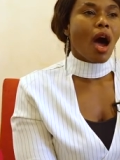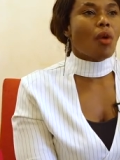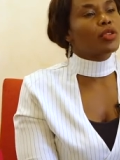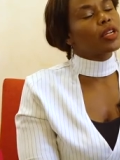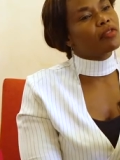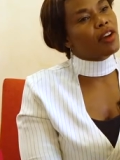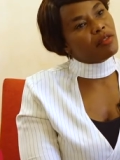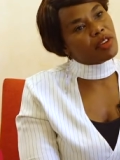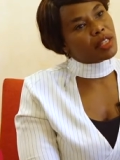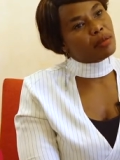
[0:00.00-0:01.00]
I was only
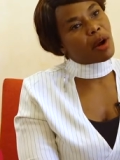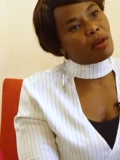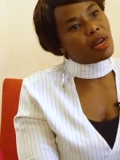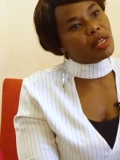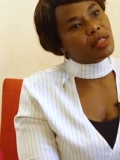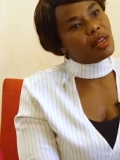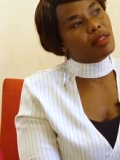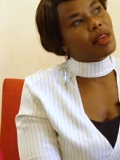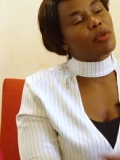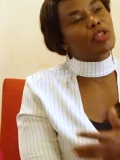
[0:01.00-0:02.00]
5 years married.
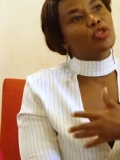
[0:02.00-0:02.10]
There is